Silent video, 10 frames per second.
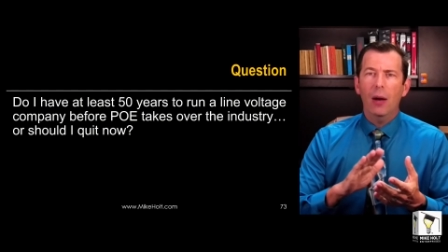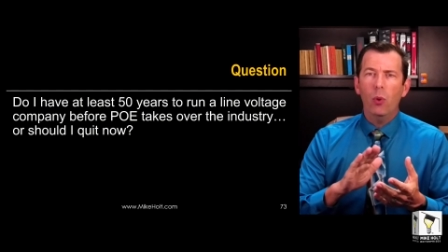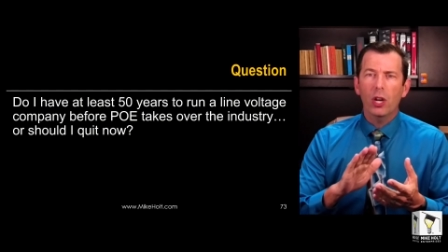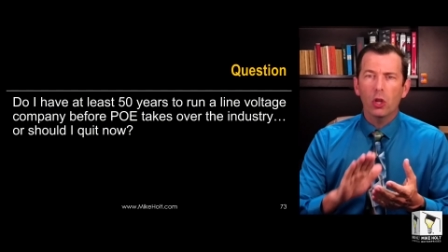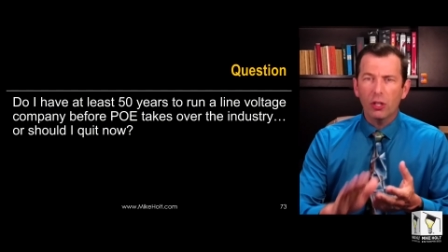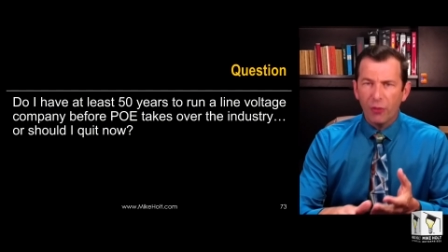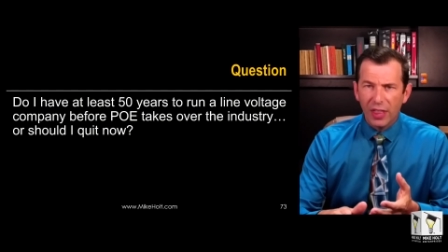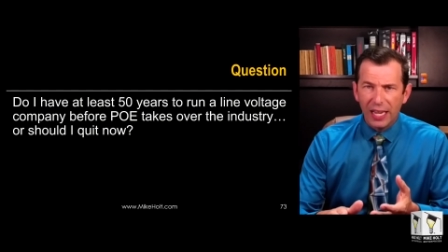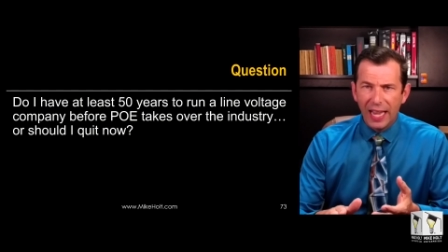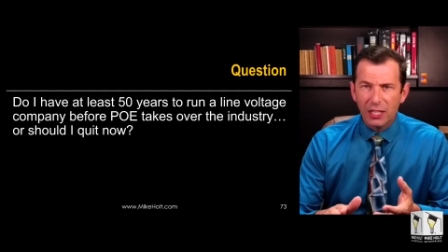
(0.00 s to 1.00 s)
I want to look
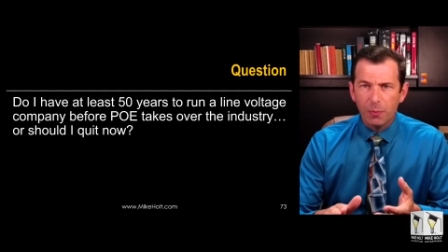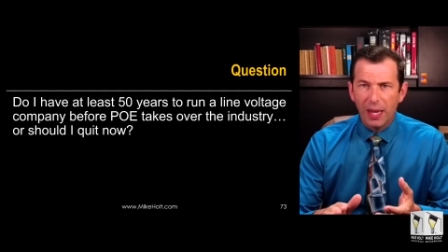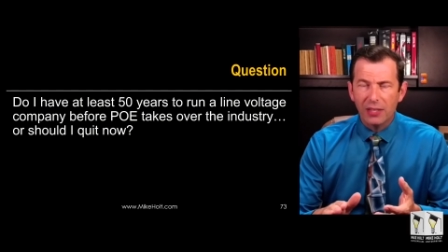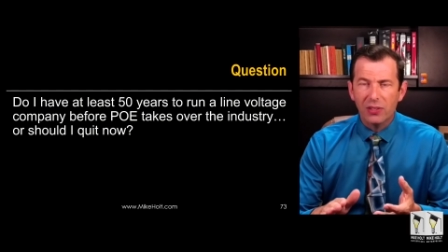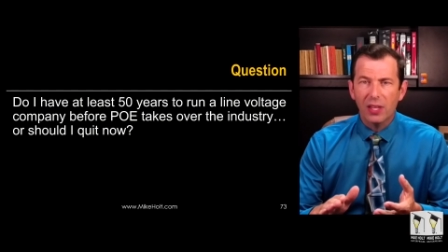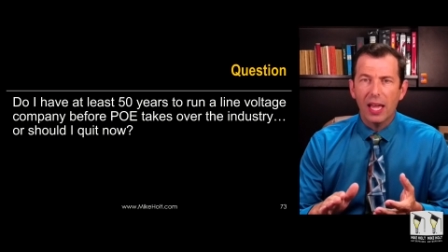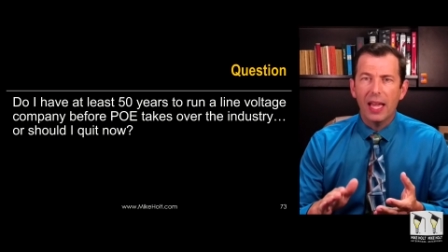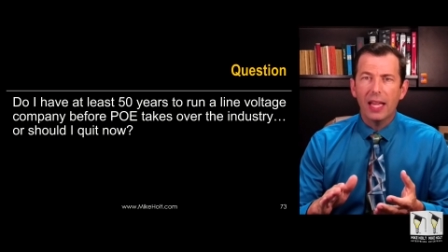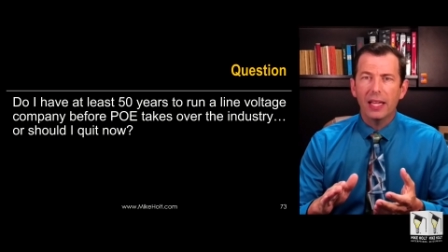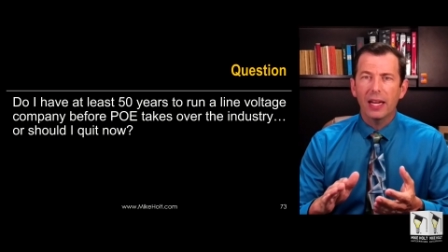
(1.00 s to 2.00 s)
for the next best
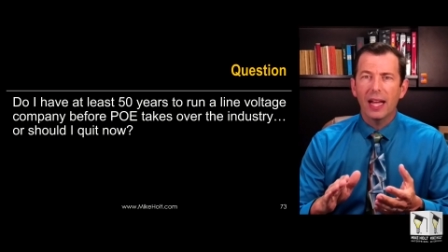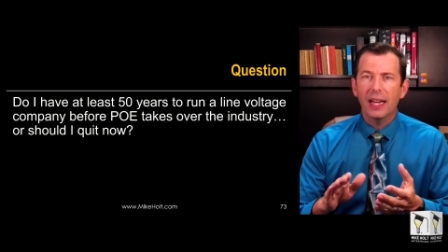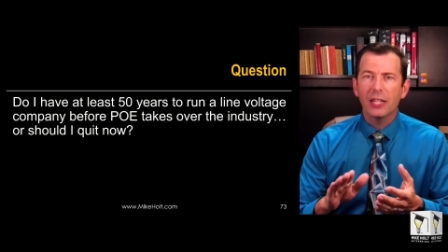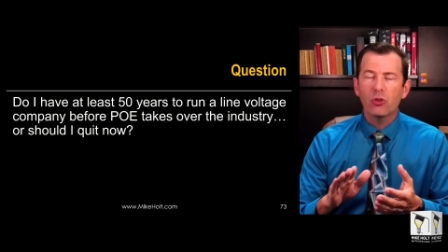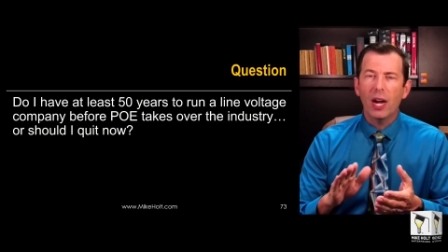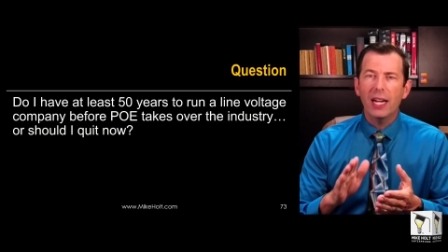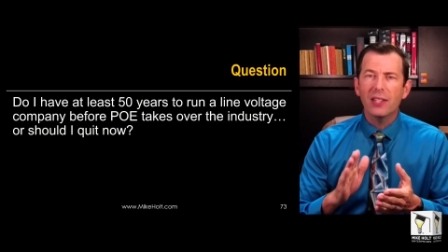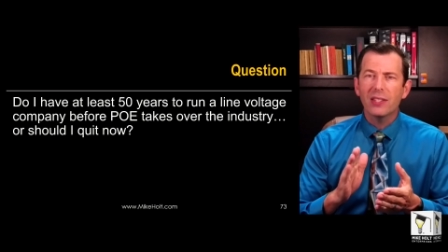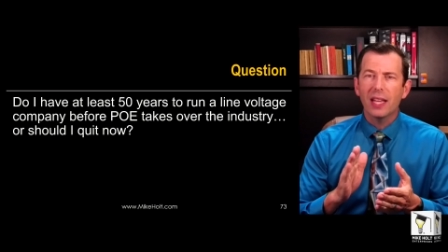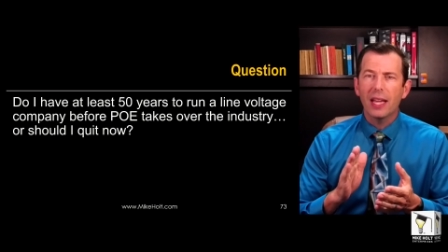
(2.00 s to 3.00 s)
thing and, and I try
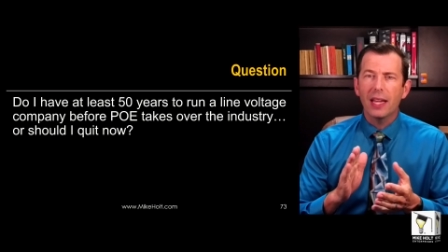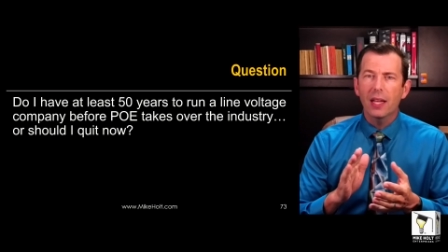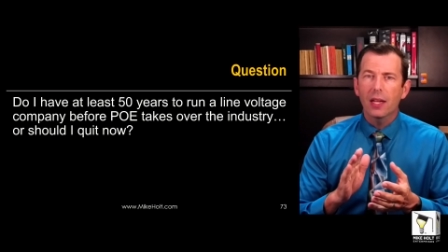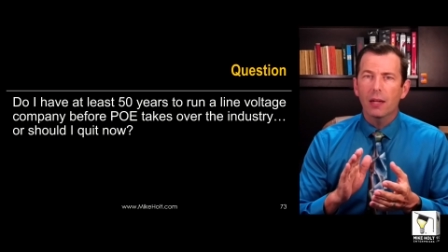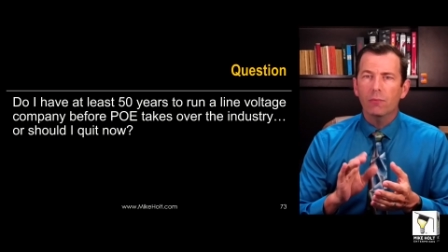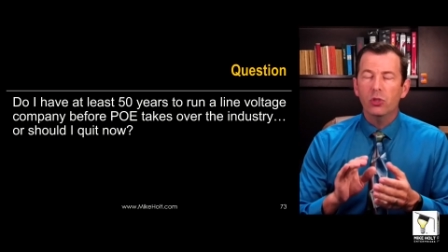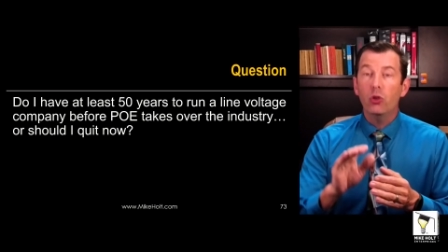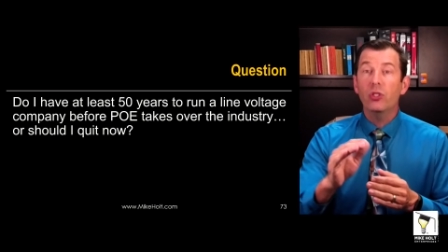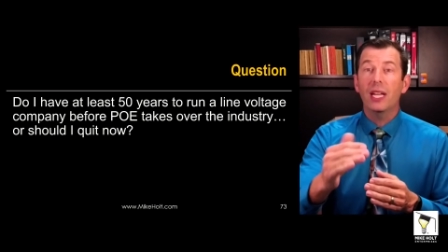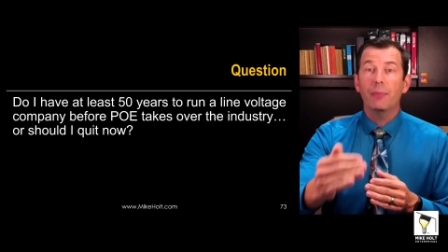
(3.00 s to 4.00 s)
to stay
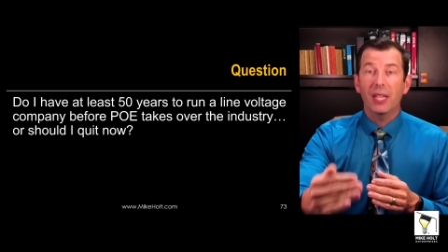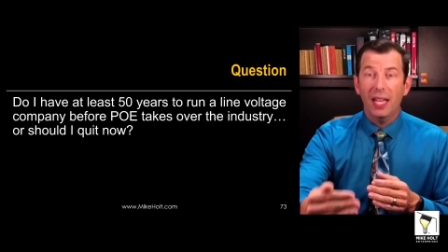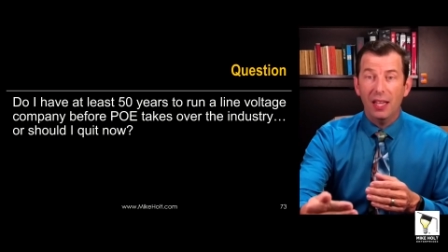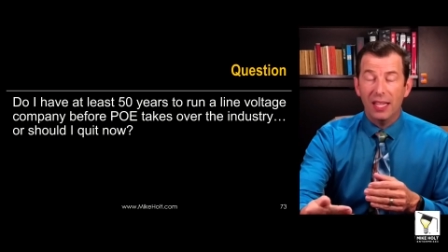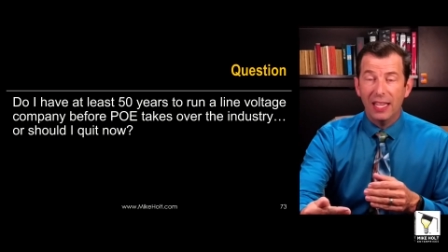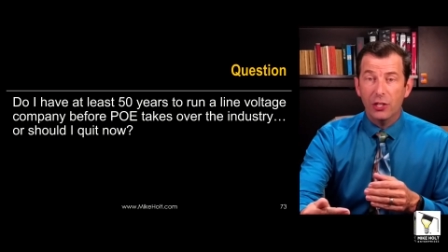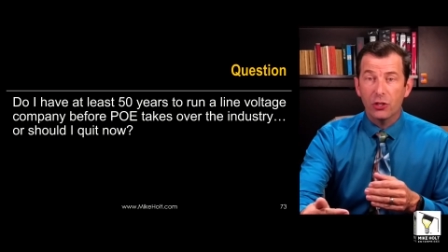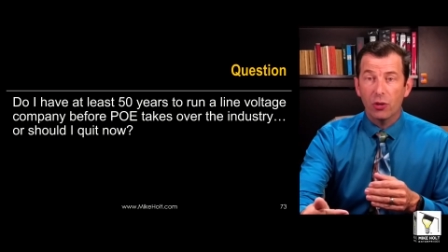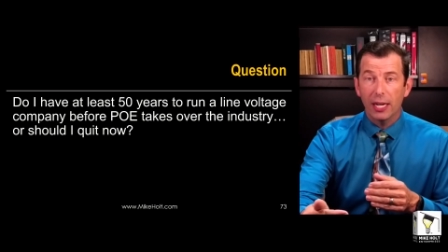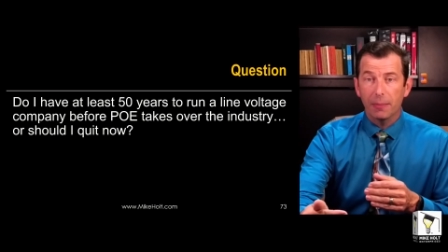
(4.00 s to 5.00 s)
two steps ahead of the
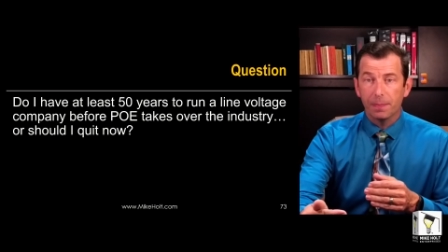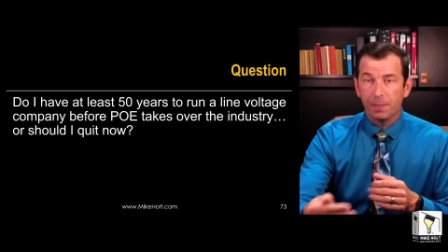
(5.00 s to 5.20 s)
industry.